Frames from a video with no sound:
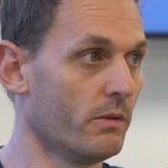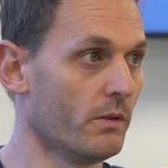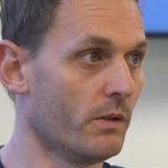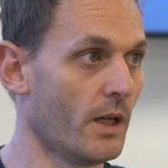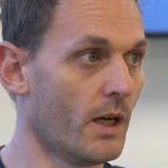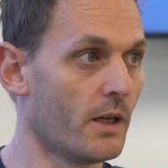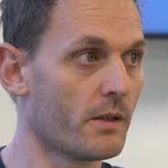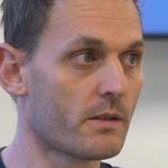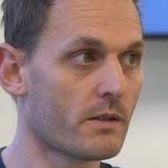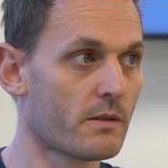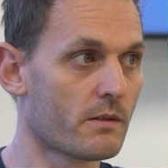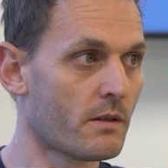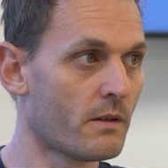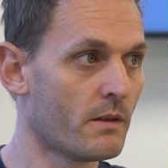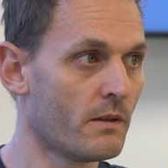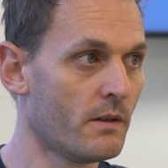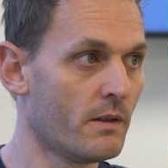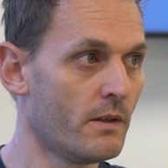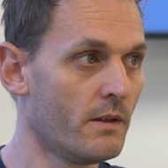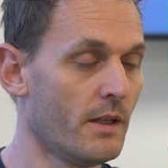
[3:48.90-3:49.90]
the last
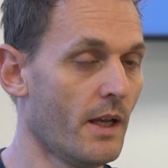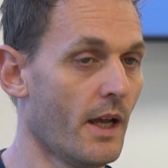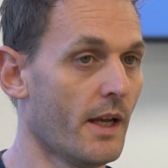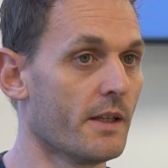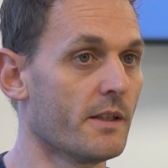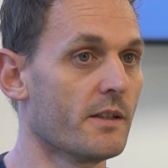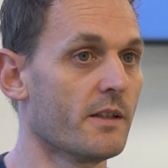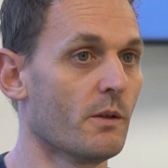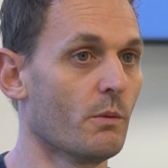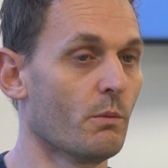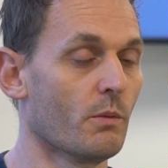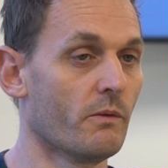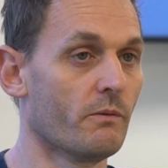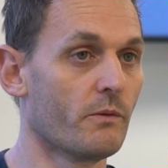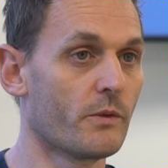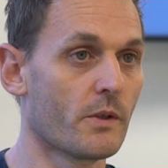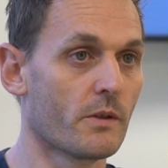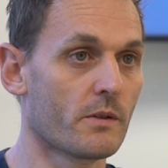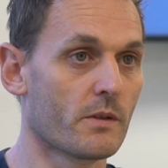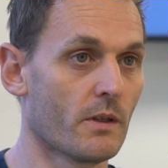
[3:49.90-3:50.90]
18
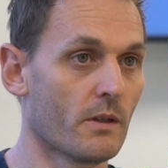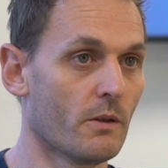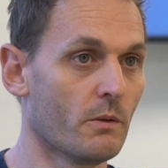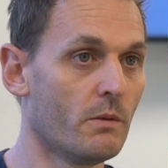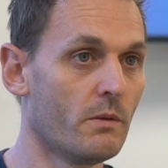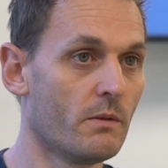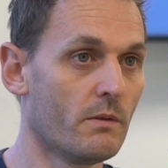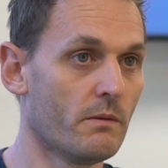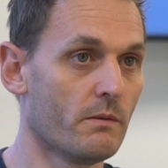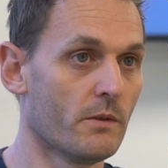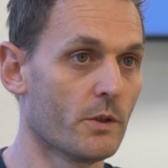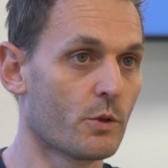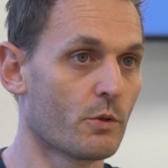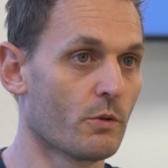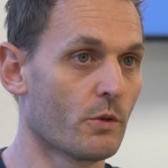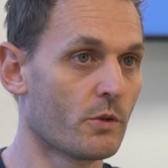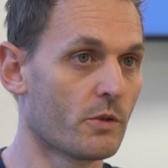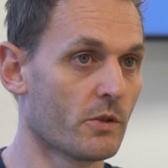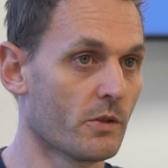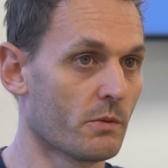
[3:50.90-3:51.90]
months or so, the
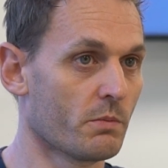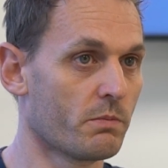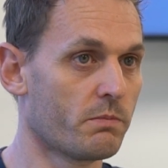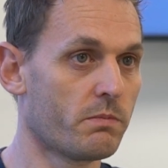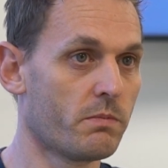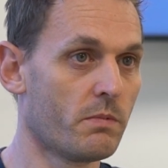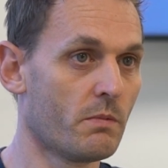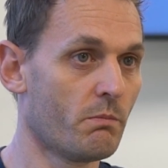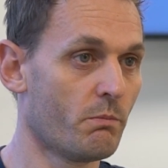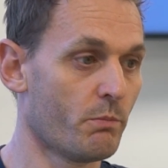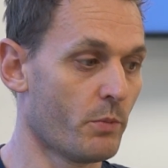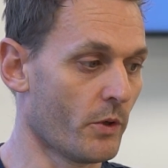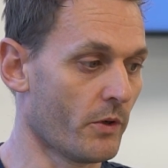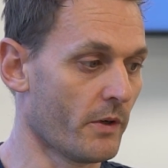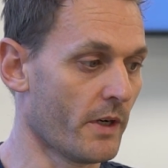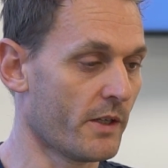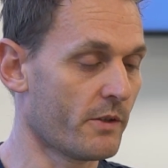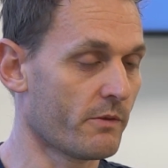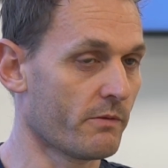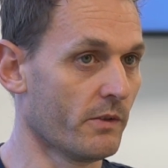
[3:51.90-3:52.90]
structure's progressed